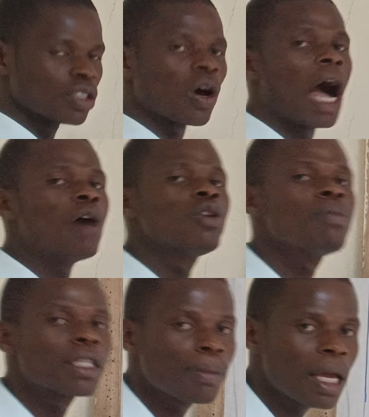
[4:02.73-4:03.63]
So how do we
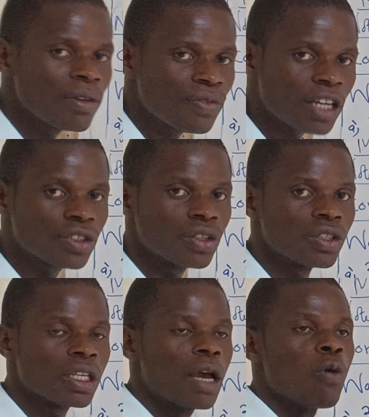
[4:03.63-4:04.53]
multiply
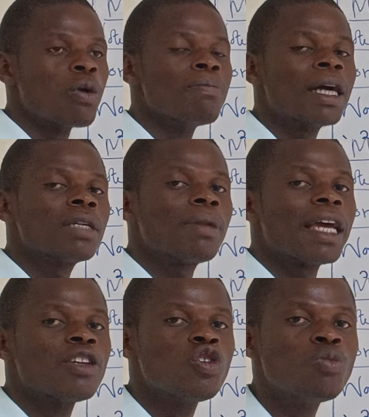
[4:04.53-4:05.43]
fractions? We
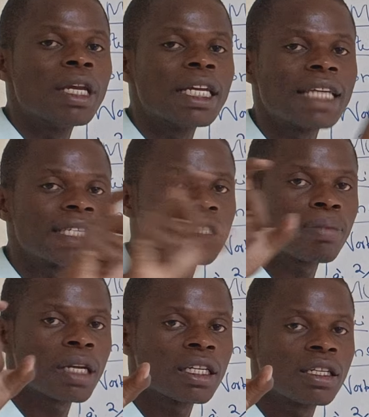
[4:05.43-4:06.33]
multiply numerators
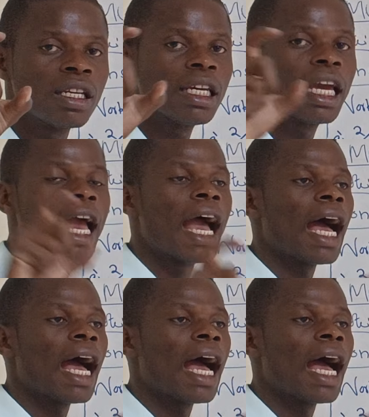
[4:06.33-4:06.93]
separately